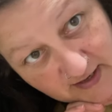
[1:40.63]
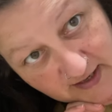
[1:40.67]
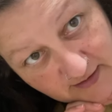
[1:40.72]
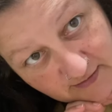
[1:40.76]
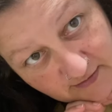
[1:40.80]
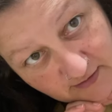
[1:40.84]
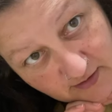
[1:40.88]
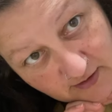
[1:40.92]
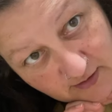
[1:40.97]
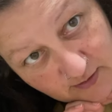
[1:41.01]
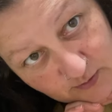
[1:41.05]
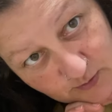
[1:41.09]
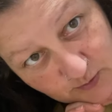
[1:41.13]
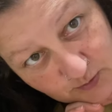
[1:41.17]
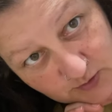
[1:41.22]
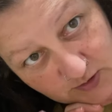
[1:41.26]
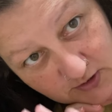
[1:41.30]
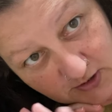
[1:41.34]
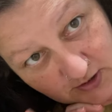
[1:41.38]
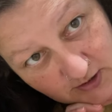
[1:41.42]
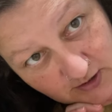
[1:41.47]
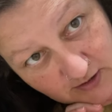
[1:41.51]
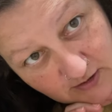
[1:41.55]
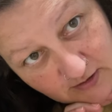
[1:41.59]
ever ordered
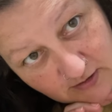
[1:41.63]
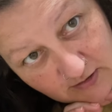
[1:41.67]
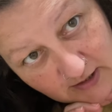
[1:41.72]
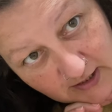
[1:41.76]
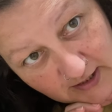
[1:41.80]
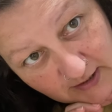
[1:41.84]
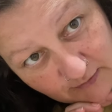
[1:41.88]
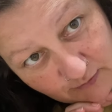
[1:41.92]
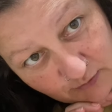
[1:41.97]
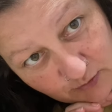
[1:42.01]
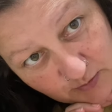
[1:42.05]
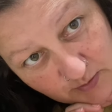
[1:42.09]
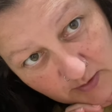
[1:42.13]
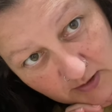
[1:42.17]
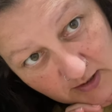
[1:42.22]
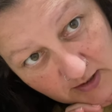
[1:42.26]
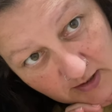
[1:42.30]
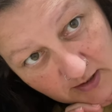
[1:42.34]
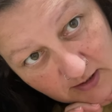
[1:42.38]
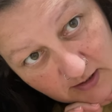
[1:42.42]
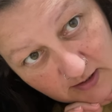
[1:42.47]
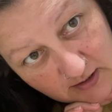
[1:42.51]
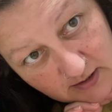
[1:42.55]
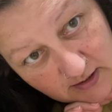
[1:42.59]
a kit from
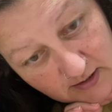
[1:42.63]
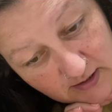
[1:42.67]
her